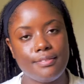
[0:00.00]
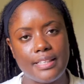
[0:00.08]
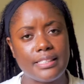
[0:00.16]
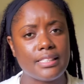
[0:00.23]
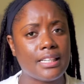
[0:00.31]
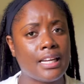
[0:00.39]

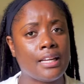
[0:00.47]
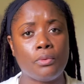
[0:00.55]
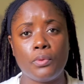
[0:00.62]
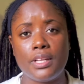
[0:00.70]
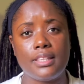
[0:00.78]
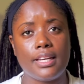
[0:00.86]
Vincent and
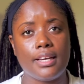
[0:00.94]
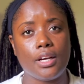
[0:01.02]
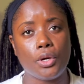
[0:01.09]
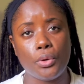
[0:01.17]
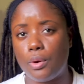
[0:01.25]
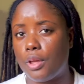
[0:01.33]
what they're
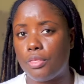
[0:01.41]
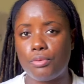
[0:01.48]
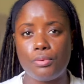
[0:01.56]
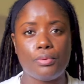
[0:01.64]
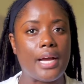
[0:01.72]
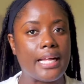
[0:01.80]
going
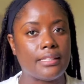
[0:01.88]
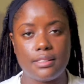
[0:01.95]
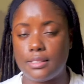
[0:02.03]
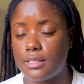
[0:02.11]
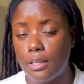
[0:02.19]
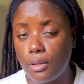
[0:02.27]
through and
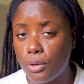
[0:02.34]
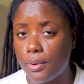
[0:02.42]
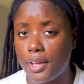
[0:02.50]
still going